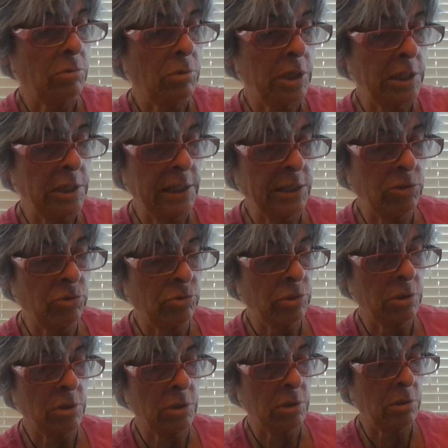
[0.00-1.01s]
quite
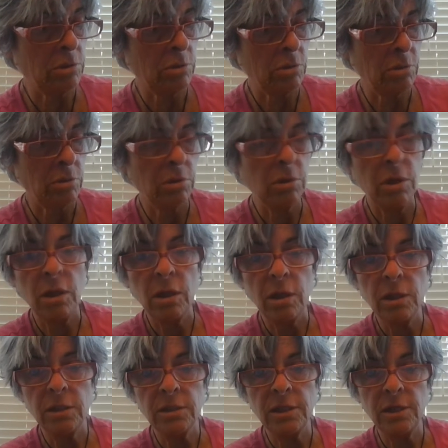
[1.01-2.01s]
dangerous
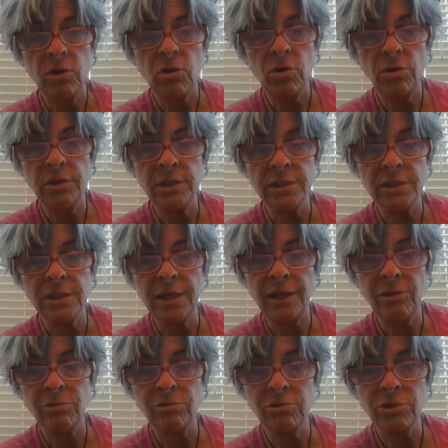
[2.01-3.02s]
because they call the
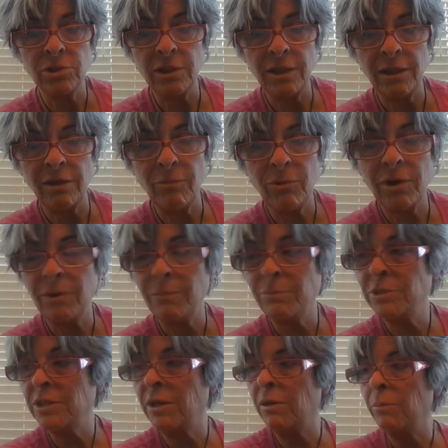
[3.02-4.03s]
sailors and they want them
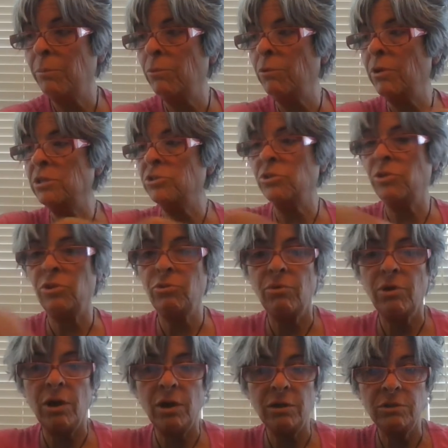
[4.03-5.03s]
to come crash on the
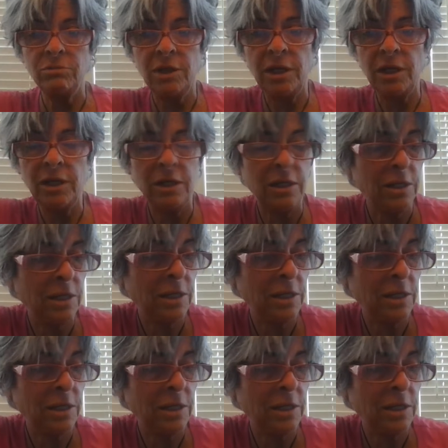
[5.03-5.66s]
rocks, right?